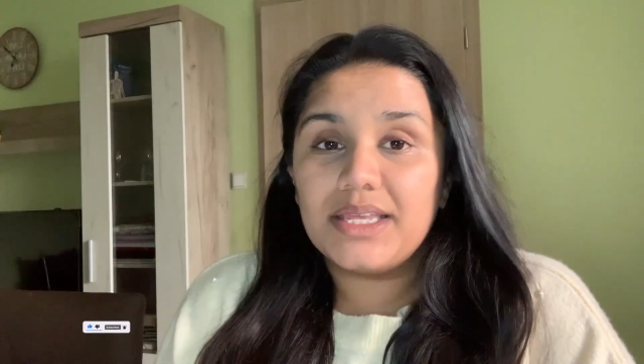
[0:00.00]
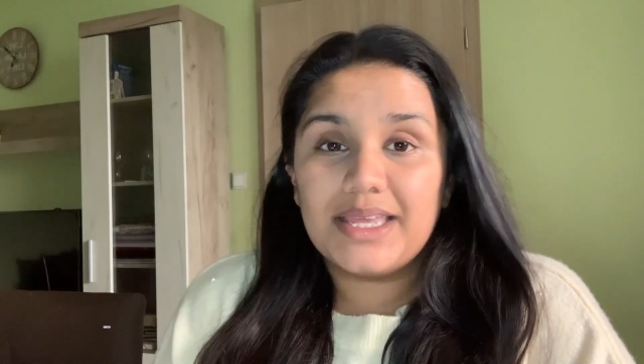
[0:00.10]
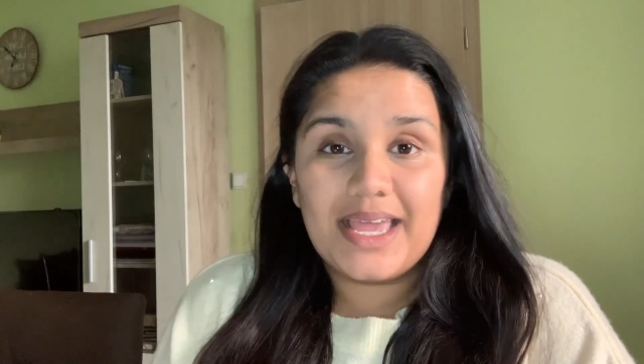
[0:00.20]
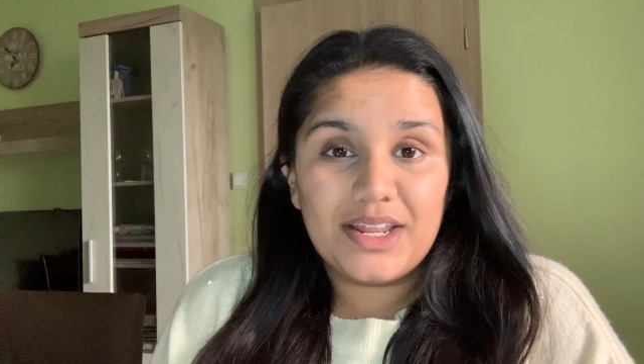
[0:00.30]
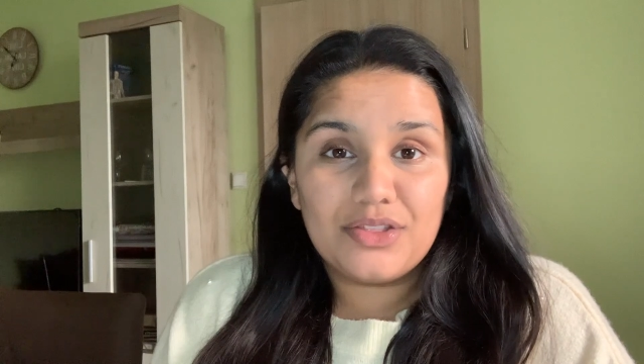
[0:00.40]

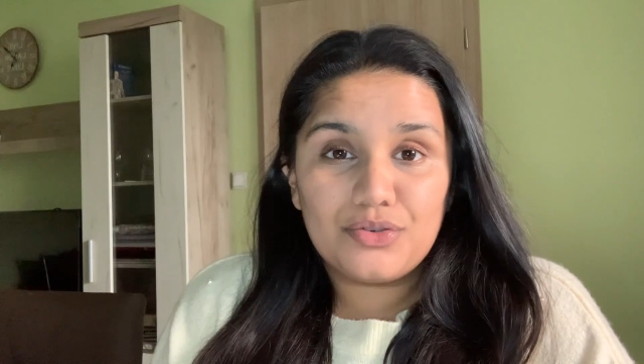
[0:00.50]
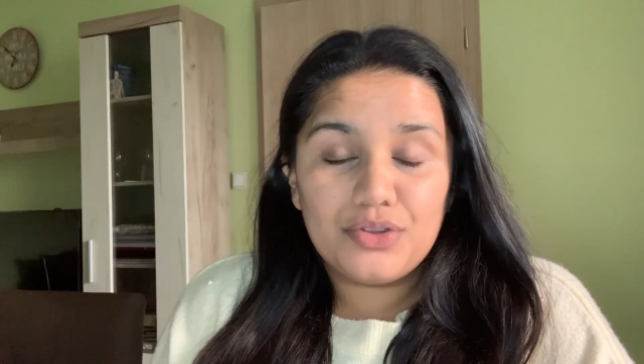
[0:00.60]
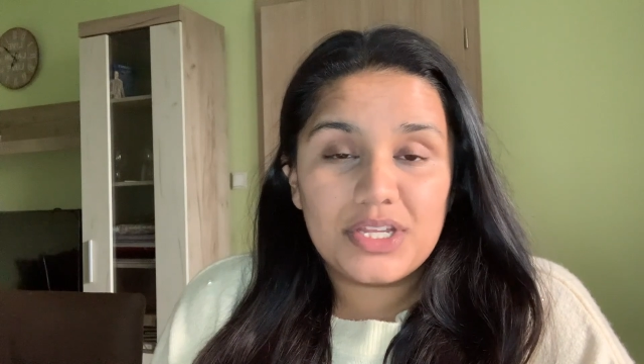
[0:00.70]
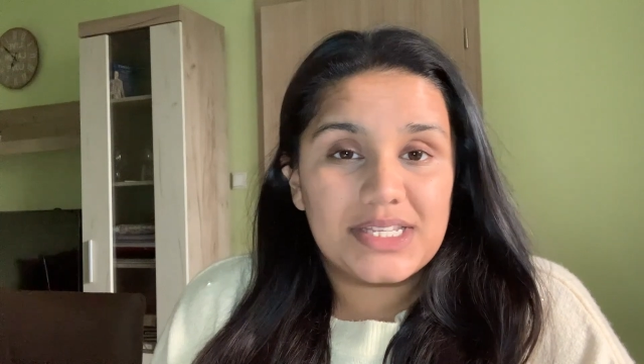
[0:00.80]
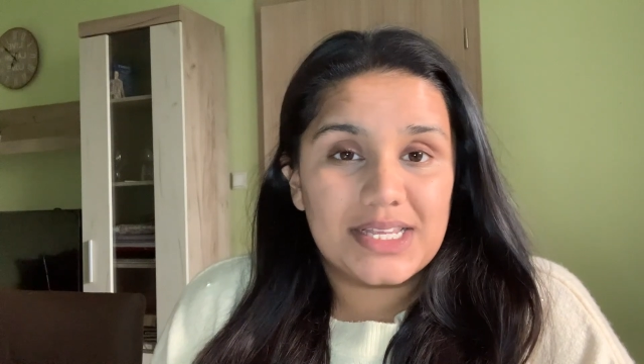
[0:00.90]
getting through
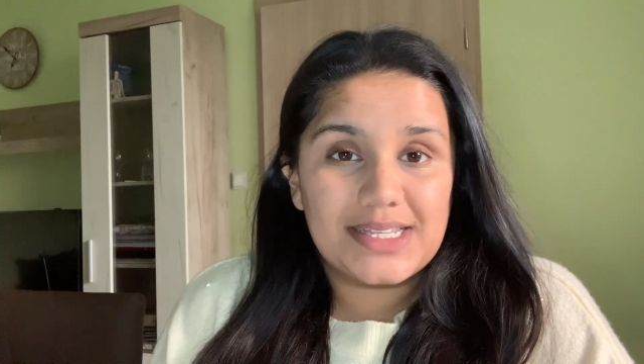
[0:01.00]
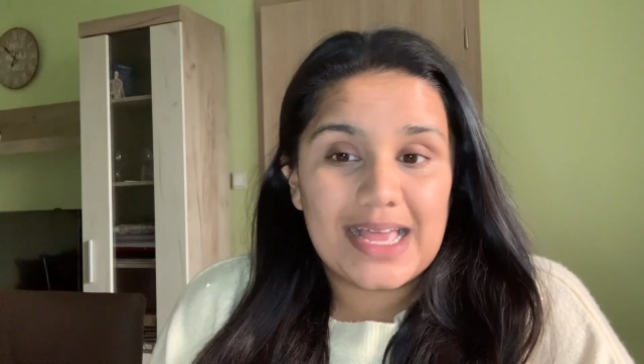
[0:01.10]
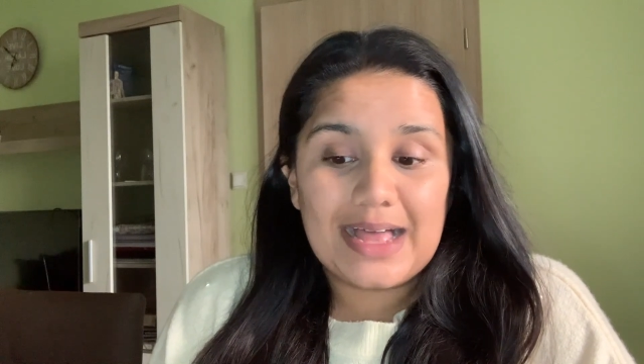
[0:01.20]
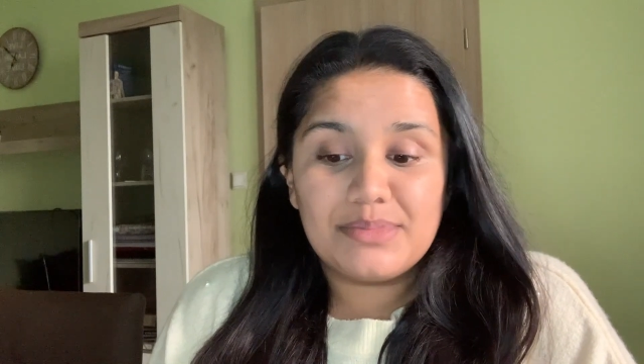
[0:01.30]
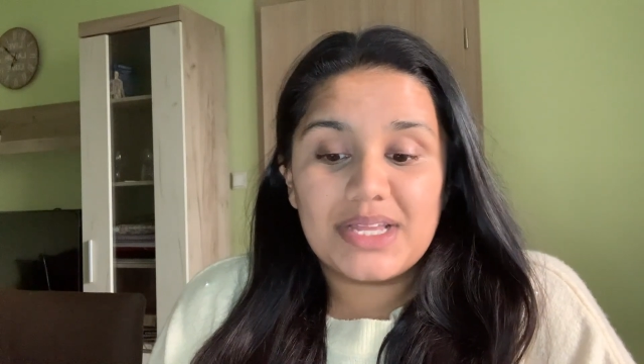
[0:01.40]
these
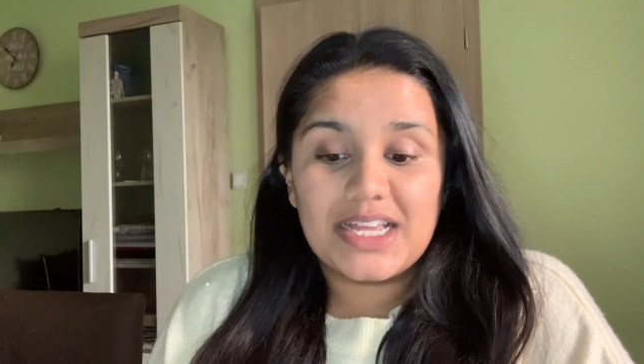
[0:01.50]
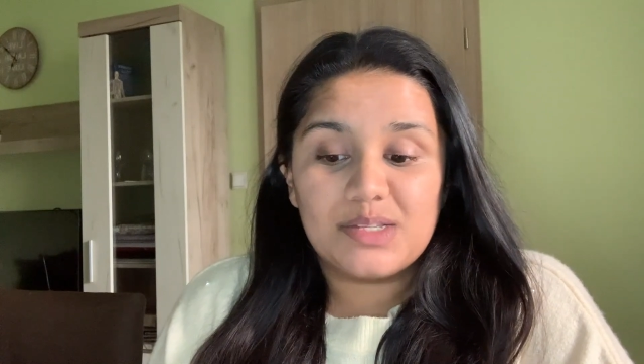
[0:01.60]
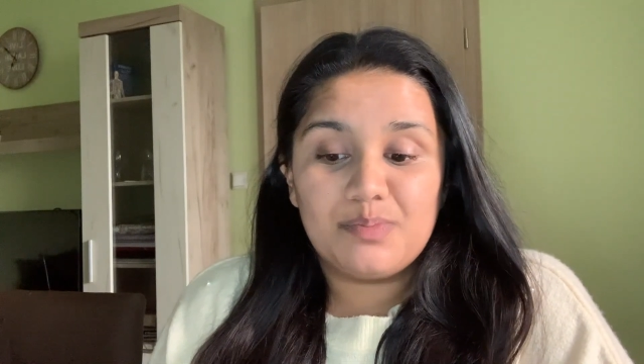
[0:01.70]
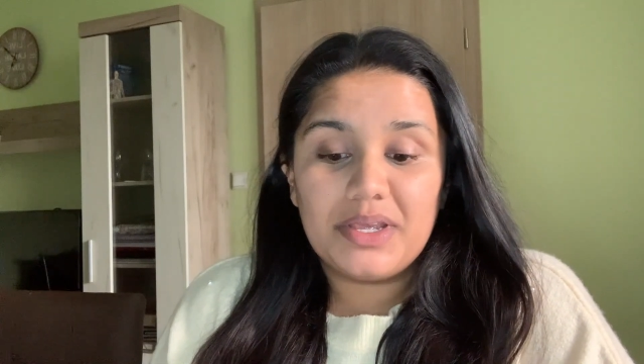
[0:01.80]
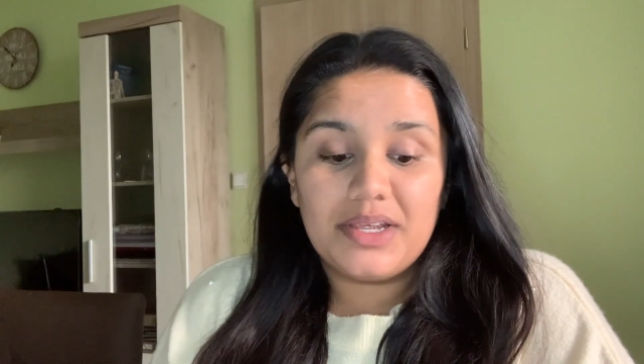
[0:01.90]
exams has
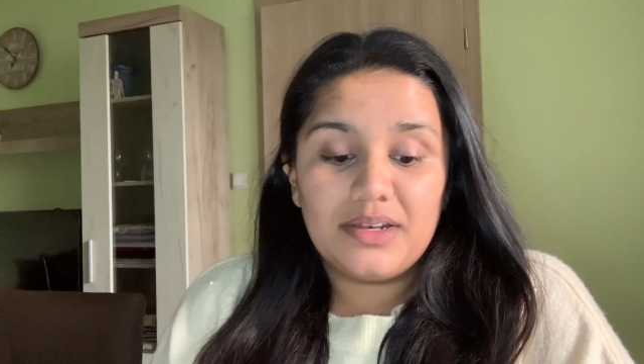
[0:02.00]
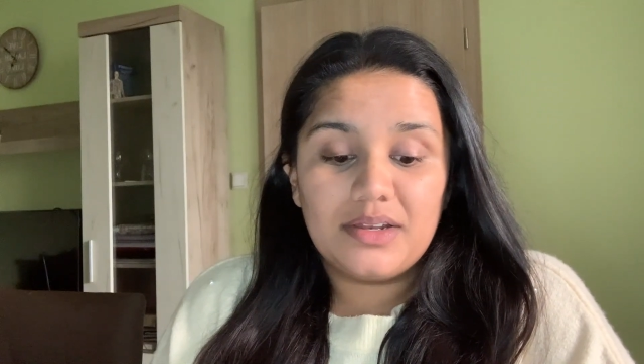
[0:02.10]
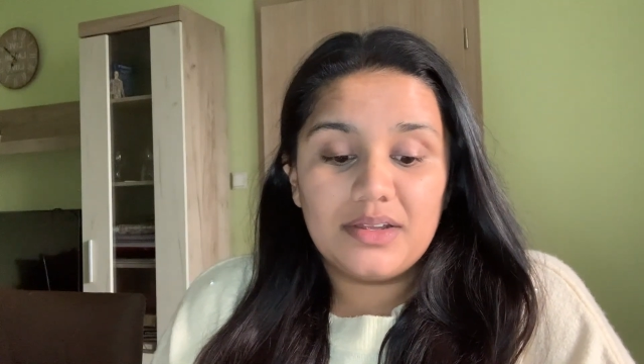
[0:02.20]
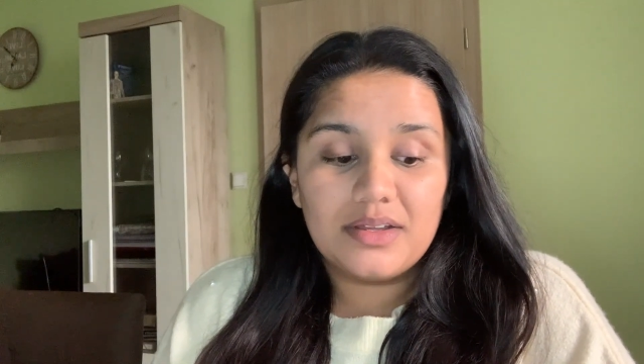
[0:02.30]
been,